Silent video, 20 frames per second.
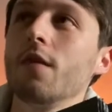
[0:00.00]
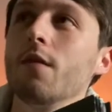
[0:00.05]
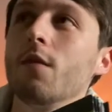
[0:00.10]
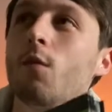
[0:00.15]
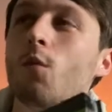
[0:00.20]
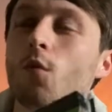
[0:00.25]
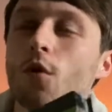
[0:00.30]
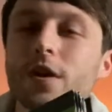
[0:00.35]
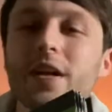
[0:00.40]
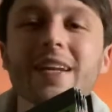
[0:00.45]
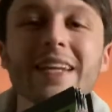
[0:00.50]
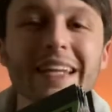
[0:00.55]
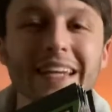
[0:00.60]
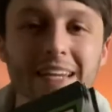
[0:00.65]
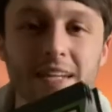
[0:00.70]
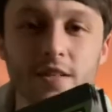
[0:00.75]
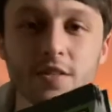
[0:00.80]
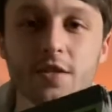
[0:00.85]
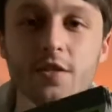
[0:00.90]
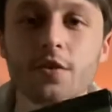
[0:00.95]
what it
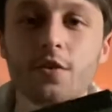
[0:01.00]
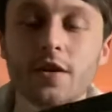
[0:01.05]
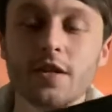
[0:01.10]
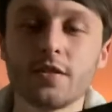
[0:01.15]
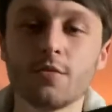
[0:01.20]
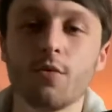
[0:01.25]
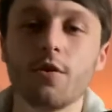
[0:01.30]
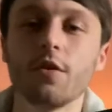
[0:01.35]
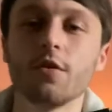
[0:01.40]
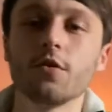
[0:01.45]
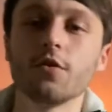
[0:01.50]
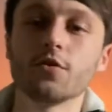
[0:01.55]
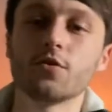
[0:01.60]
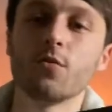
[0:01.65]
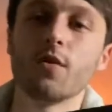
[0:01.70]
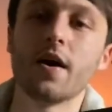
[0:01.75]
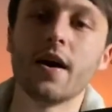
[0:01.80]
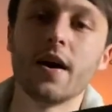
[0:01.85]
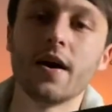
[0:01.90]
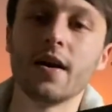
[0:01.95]
needs. You know, it's one of those
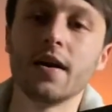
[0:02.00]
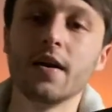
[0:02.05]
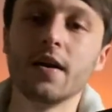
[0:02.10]
where